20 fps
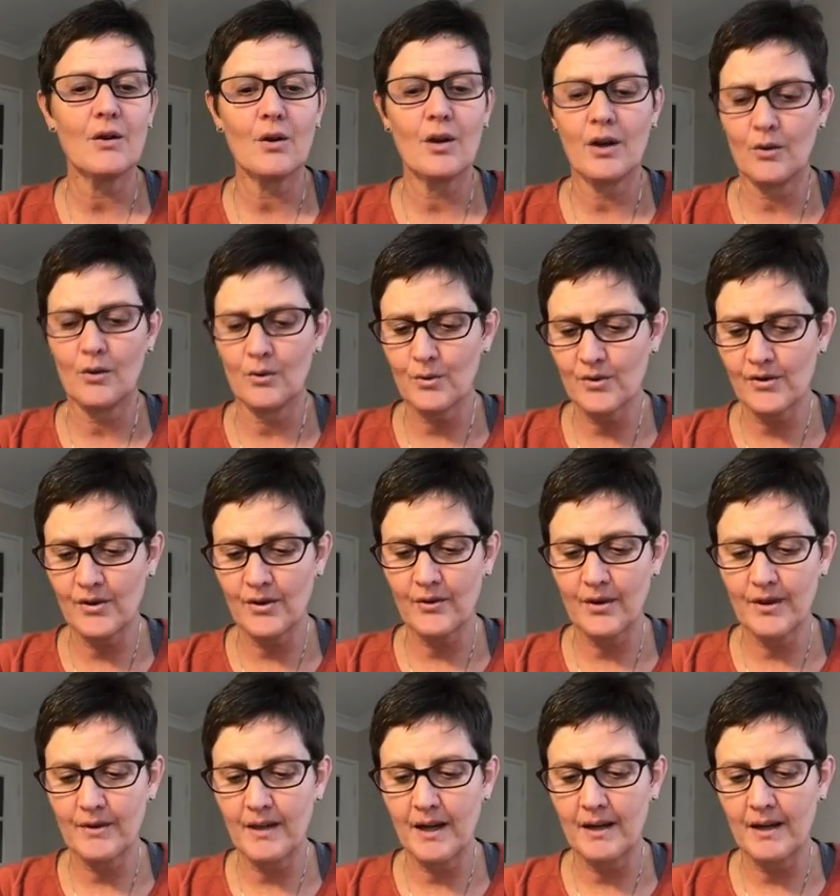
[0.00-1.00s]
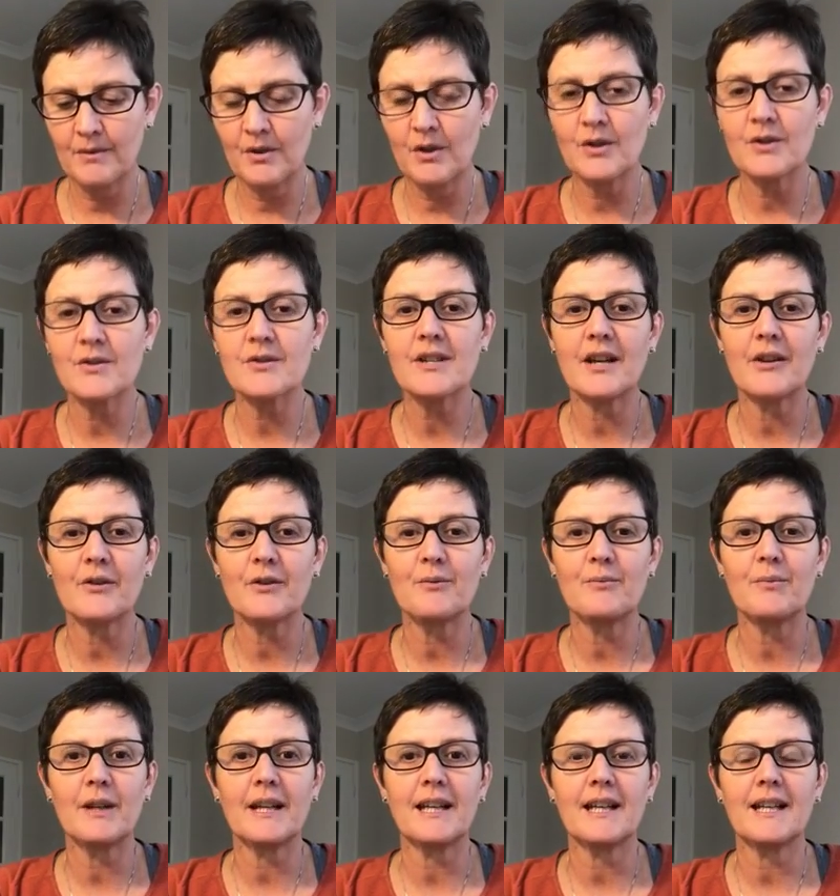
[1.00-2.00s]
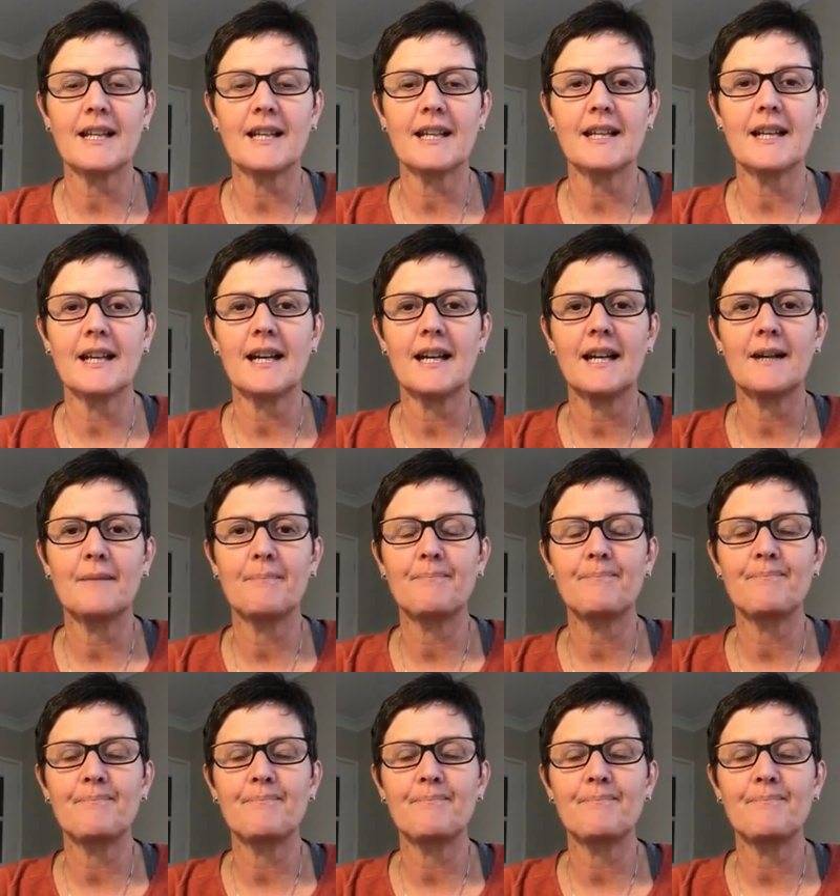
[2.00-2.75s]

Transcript: and also I'm not terribly